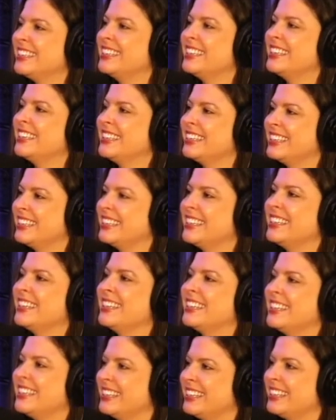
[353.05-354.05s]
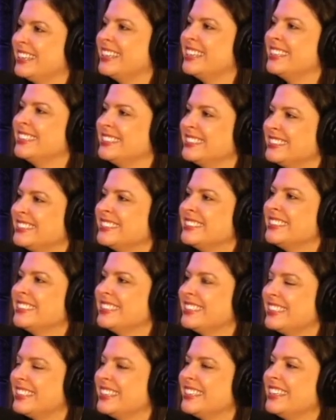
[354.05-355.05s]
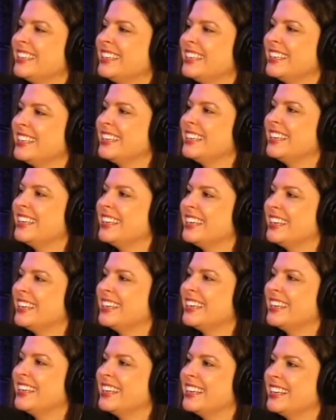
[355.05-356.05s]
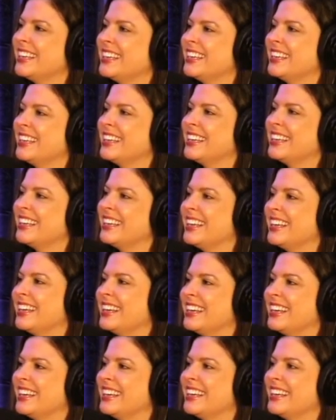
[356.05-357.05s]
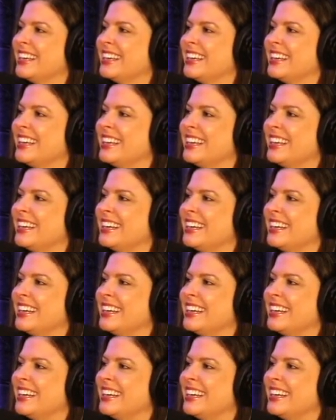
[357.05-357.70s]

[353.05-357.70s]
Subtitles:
(silent)